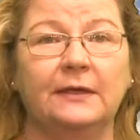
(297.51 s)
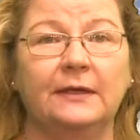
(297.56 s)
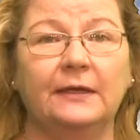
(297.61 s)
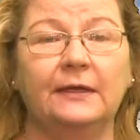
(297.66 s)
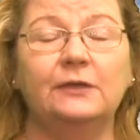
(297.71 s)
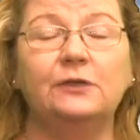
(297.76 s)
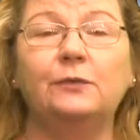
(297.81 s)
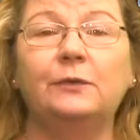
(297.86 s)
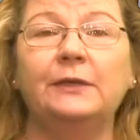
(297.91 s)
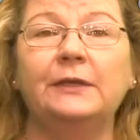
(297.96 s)

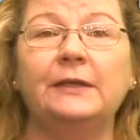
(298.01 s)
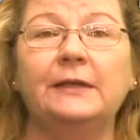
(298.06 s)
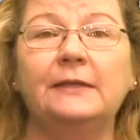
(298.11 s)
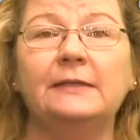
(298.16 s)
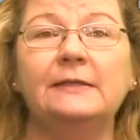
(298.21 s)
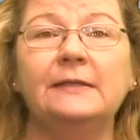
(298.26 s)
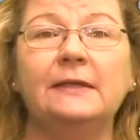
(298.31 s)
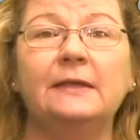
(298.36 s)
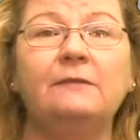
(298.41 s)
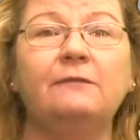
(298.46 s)
In
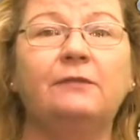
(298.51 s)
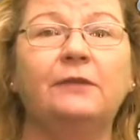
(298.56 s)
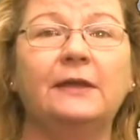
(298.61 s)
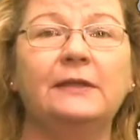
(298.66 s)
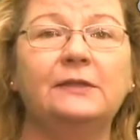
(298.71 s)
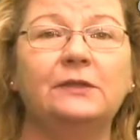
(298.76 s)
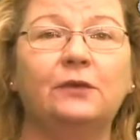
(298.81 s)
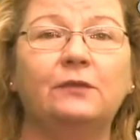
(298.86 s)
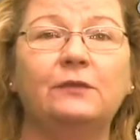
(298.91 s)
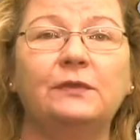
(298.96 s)
2019,
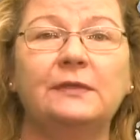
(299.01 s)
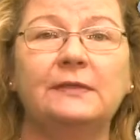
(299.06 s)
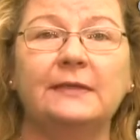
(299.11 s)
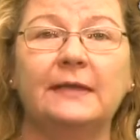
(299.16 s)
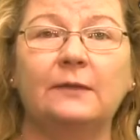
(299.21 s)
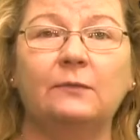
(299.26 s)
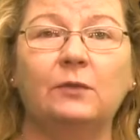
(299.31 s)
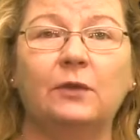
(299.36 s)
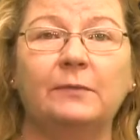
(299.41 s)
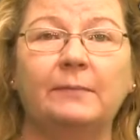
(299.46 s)
flights over the
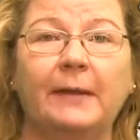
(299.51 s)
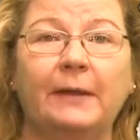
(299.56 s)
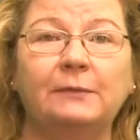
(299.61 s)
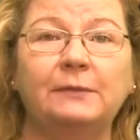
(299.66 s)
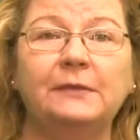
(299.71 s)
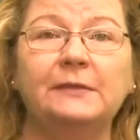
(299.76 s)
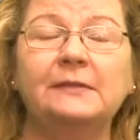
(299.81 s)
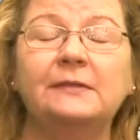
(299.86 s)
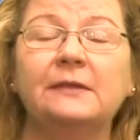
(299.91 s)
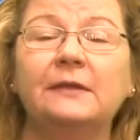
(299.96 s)
San Juan
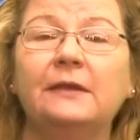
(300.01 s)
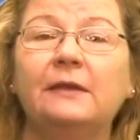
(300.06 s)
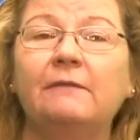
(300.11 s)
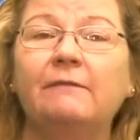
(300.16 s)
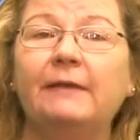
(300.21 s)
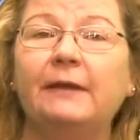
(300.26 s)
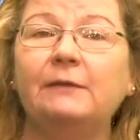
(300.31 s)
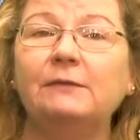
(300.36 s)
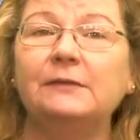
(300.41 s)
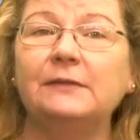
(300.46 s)
Mountains
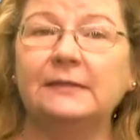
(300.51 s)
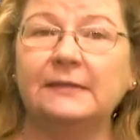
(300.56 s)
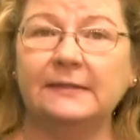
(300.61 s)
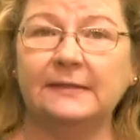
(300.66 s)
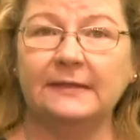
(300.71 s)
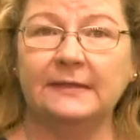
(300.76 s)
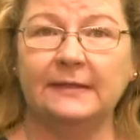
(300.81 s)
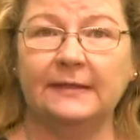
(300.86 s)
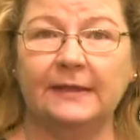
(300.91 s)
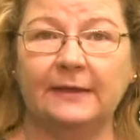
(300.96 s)
found
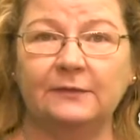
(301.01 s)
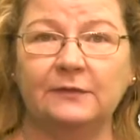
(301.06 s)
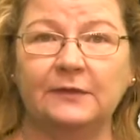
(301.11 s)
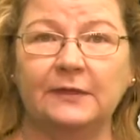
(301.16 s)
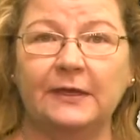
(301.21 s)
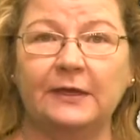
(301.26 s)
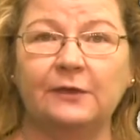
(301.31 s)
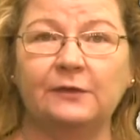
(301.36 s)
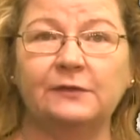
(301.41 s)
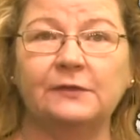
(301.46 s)
16,000
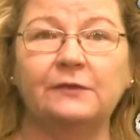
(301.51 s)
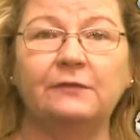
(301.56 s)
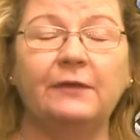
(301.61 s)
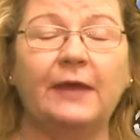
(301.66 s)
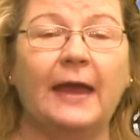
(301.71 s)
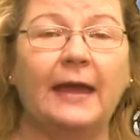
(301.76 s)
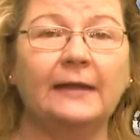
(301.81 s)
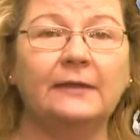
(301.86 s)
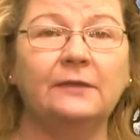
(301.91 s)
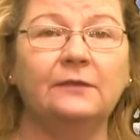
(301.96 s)
acres of
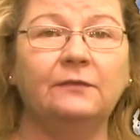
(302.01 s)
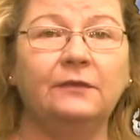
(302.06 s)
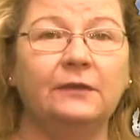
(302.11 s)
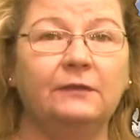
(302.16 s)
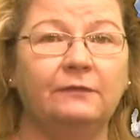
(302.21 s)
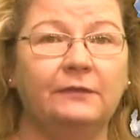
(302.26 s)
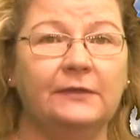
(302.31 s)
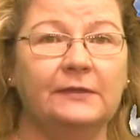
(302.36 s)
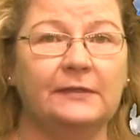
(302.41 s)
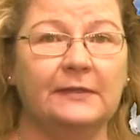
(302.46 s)
active
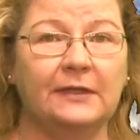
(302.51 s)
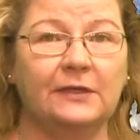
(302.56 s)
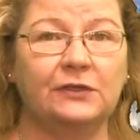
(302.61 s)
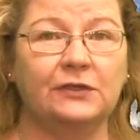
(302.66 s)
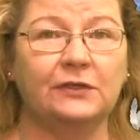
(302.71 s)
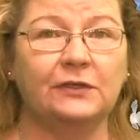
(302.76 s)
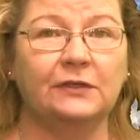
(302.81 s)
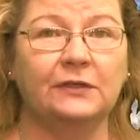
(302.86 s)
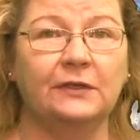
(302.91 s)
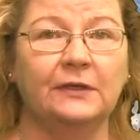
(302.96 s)

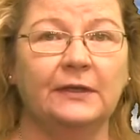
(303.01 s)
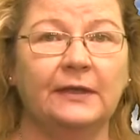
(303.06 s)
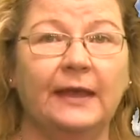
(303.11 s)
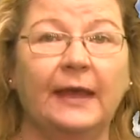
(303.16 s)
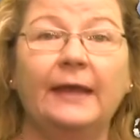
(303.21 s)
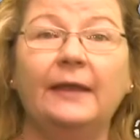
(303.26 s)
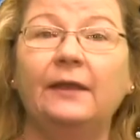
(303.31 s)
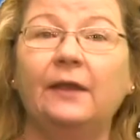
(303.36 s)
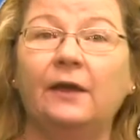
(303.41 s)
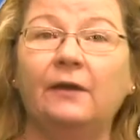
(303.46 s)
infestation,
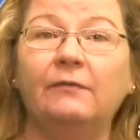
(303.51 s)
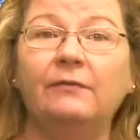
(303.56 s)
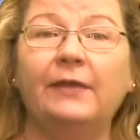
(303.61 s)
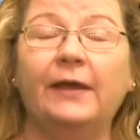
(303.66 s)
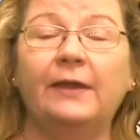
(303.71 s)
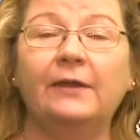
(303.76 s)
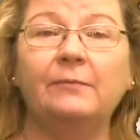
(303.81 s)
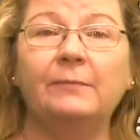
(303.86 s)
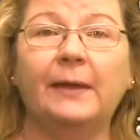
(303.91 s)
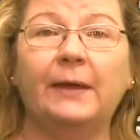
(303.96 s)
and of
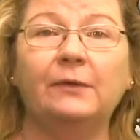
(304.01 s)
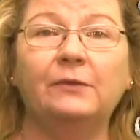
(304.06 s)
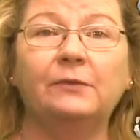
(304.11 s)
that amount,